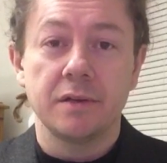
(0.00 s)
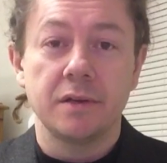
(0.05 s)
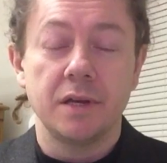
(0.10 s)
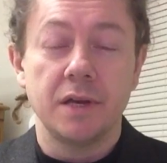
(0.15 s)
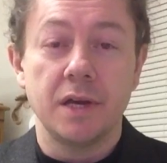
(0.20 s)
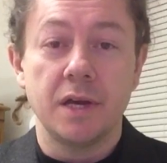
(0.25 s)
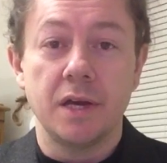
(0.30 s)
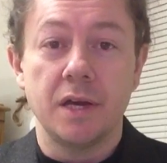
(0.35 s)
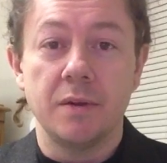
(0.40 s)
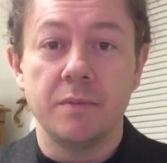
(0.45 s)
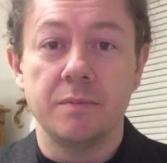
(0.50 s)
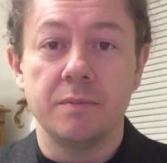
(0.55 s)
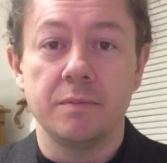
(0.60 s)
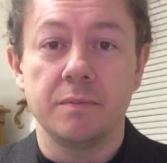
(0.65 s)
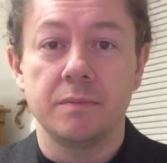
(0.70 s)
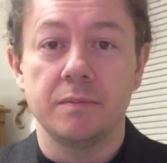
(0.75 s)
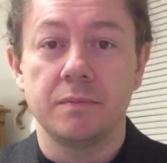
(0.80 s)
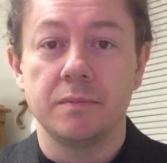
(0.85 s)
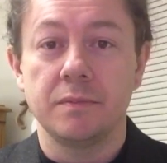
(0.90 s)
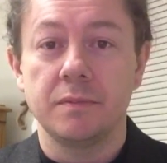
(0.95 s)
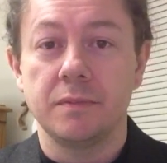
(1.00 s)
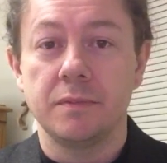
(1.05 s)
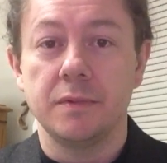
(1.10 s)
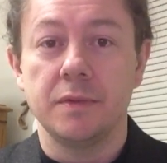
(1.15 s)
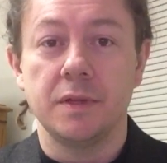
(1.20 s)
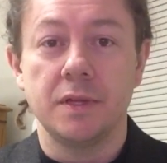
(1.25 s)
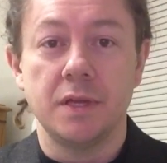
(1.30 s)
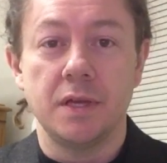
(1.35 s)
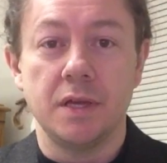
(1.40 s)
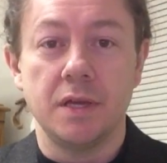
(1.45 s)

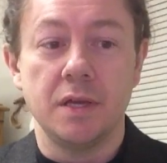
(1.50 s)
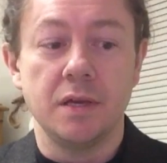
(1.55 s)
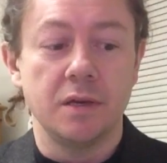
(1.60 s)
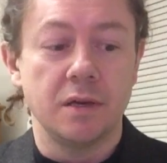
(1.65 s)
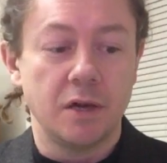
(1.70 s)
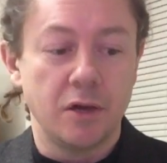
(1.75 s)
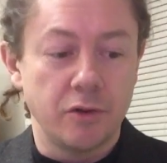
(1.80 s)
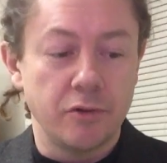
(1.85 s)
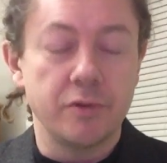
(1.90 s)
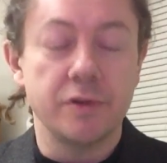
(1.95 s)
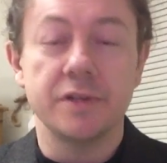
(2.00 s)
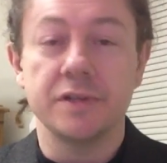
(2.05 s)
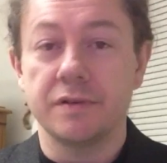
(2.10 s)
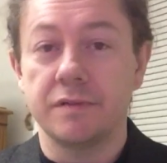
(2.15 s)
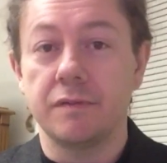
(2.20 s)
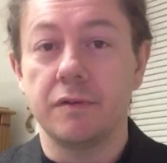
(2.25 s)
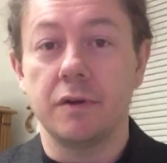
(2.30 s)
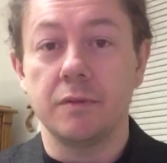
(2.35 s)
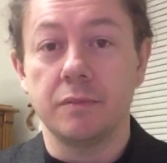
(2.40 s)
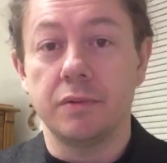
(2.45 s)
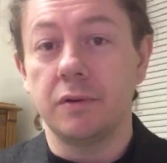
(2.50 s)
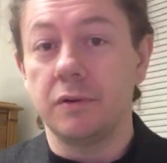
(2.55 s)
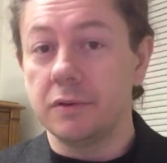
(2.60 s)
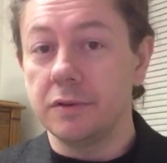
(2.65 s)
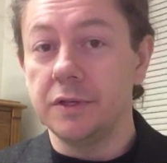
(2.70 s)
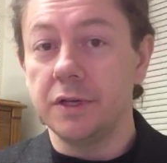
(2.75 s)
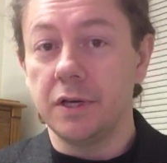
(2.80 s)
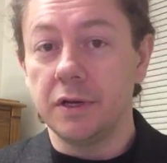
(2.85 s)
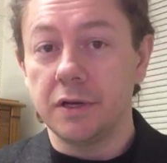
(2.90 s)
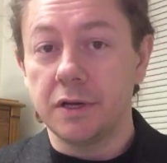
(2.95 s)
the owners of
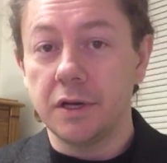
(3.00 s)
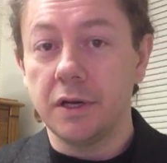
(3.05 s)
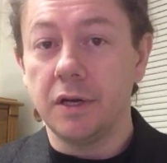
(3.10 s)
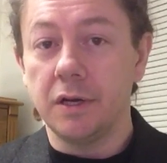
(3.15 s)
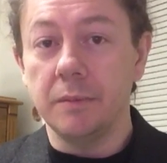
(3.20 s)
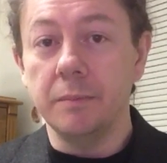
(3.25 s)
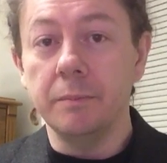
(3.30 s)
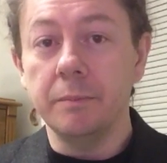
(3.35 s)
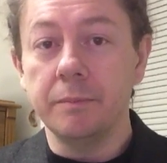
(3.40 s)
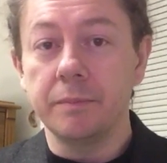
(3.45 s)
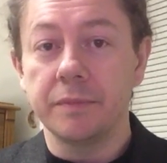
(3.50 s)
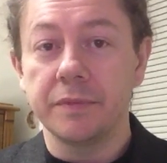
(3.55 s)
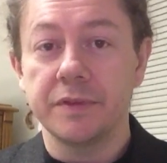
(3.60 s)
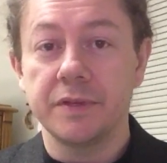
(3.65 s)
ronpaul.com,